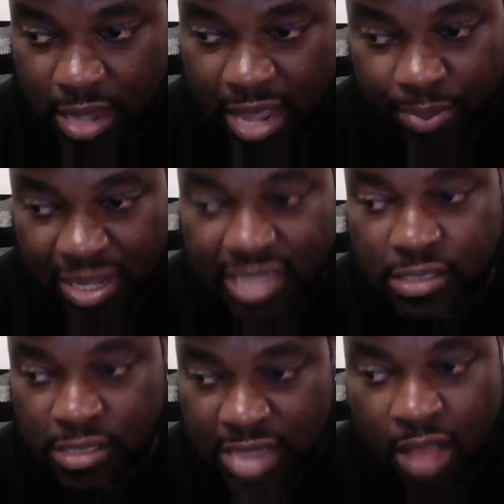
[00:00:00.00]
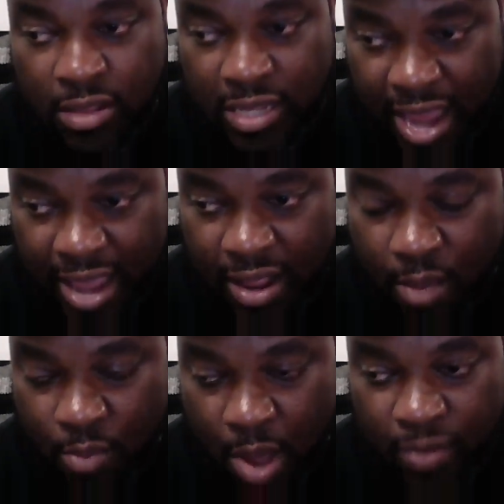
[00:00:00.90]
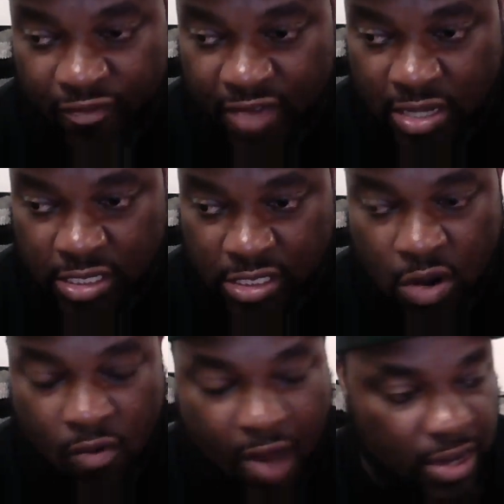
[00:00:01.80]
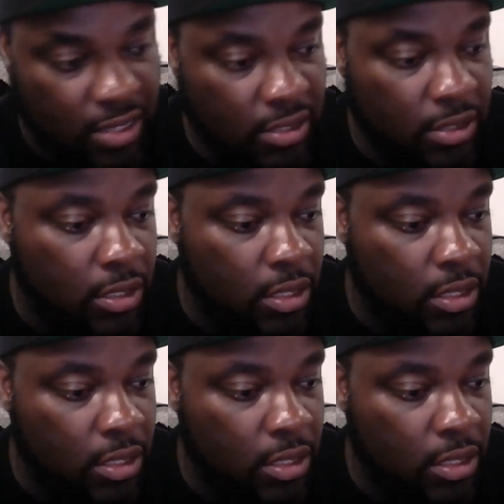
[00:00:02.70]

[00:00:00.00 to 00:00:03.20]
and plus, not only that, I'm a fan of songwriting.